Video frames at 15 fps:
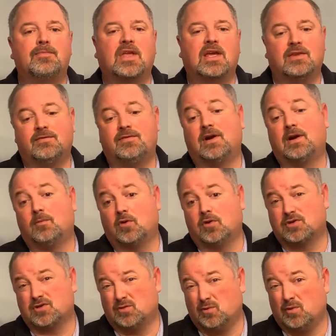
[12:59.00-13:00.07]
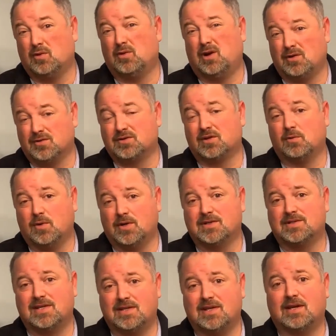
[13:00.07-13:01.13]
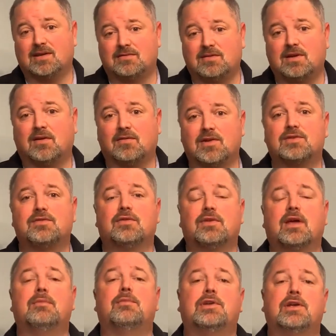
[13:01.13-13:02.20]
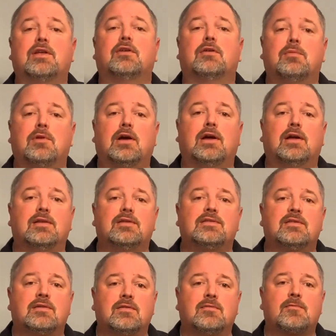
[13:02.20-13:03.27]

and the fire marshal will also want to see that coverage for that particular appliance.